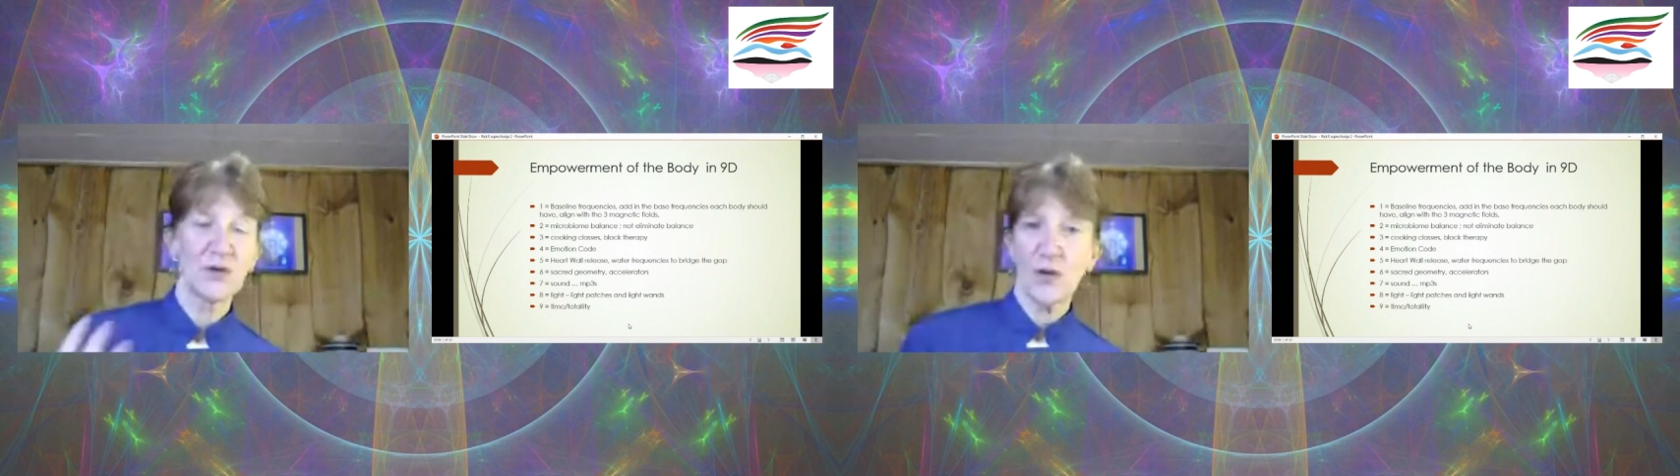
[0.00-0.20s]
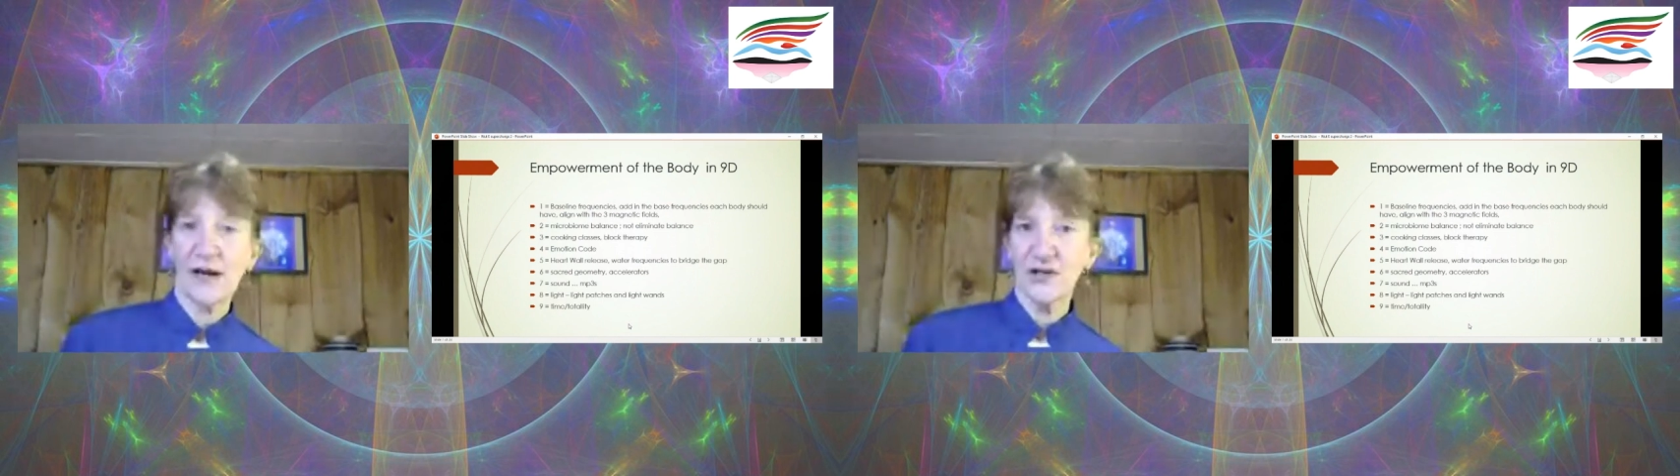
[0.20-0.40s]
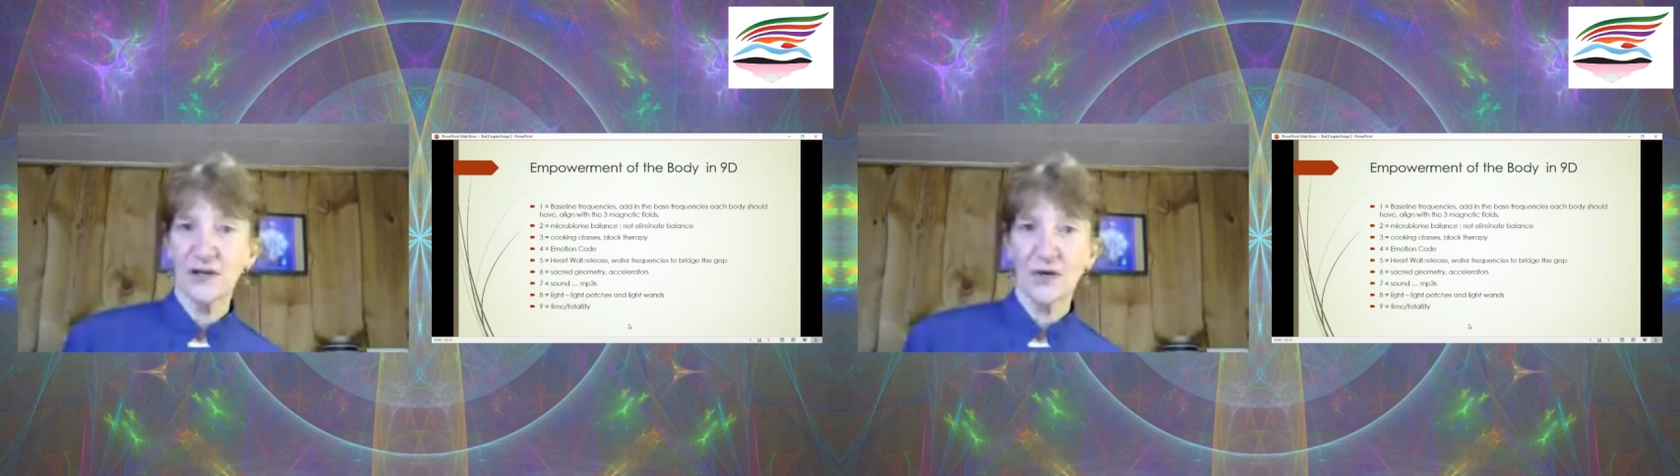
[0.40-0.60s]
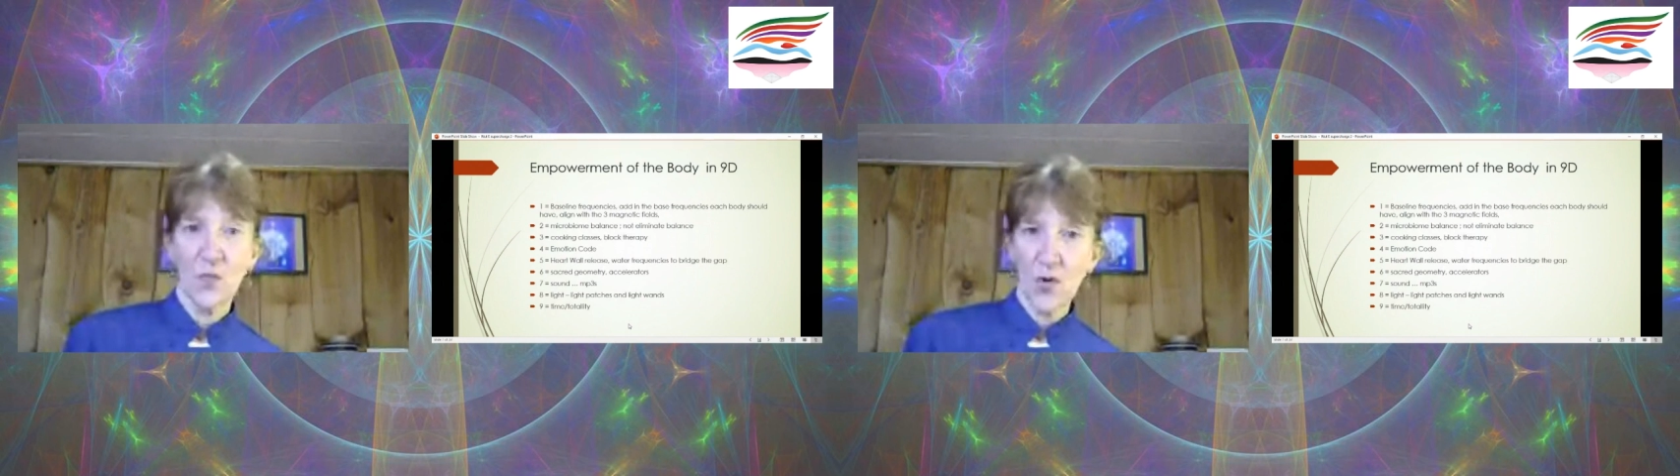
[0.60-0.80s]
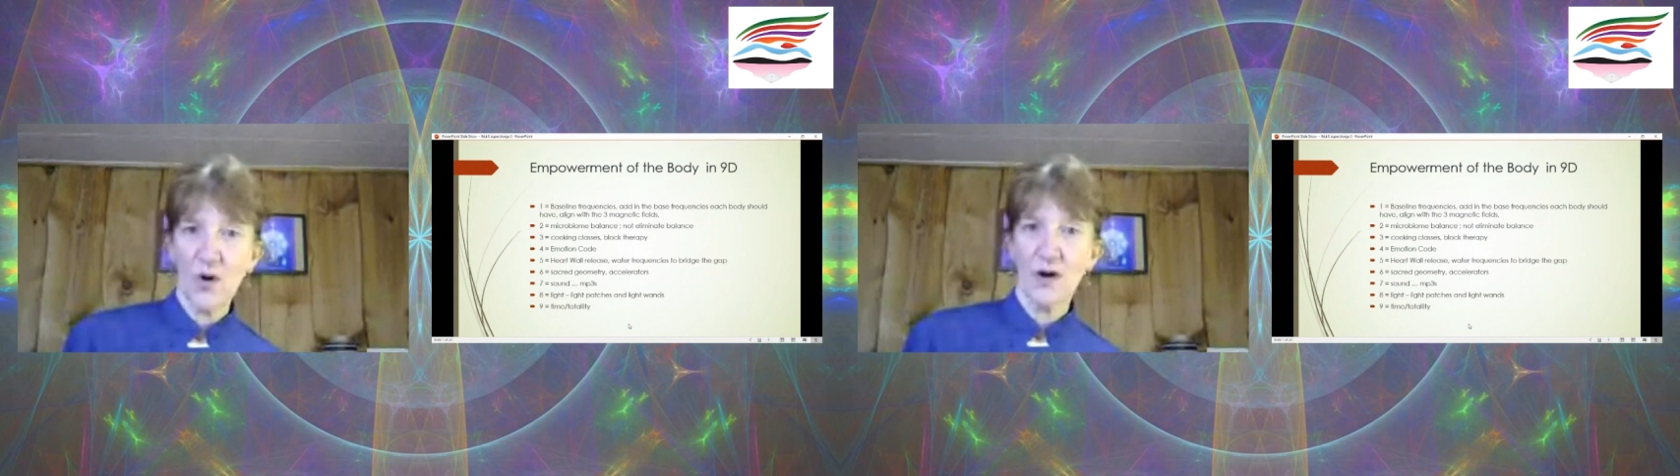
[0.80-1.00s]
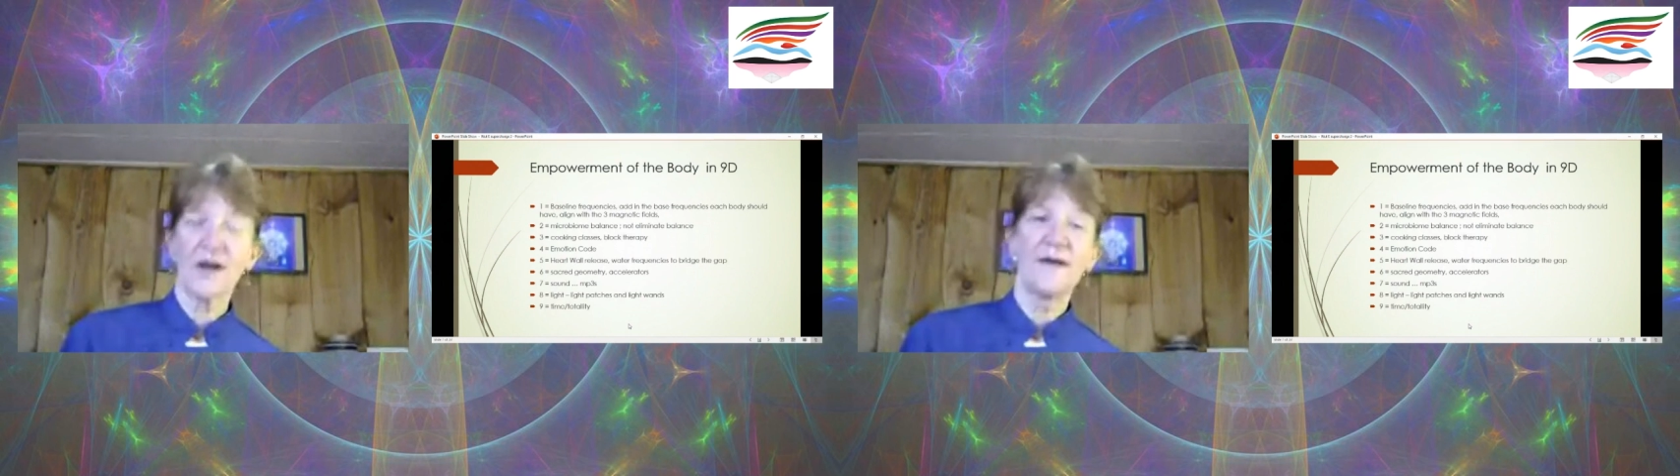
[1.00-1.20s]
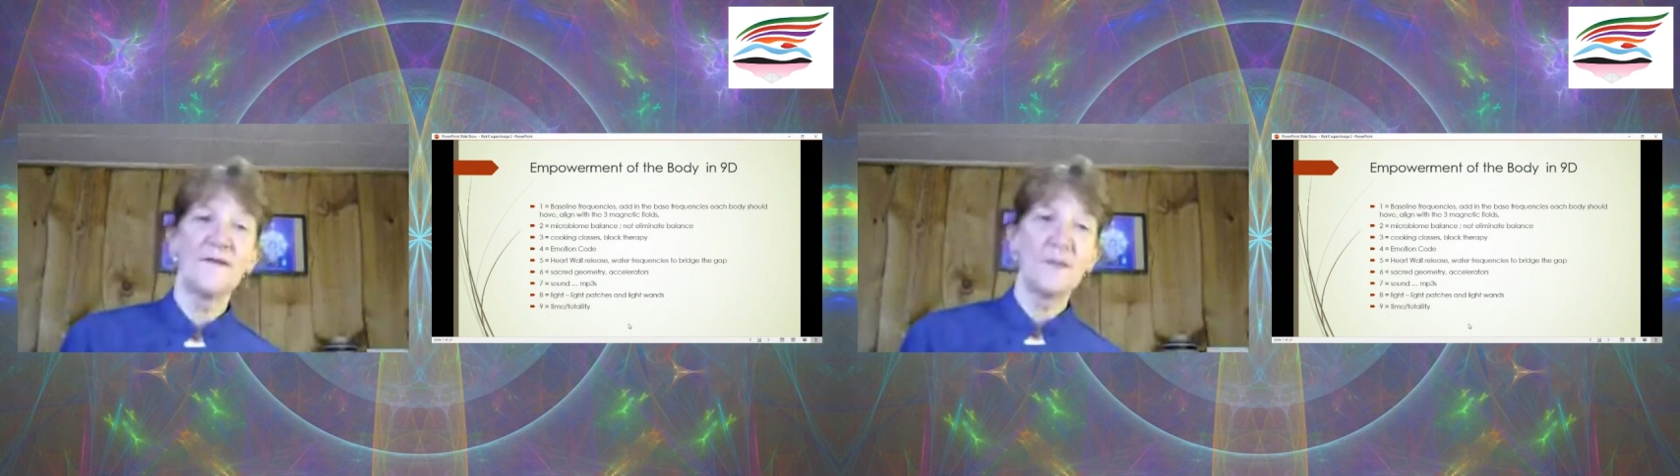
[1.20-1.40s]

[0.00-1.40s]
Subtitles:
We're waging a war on the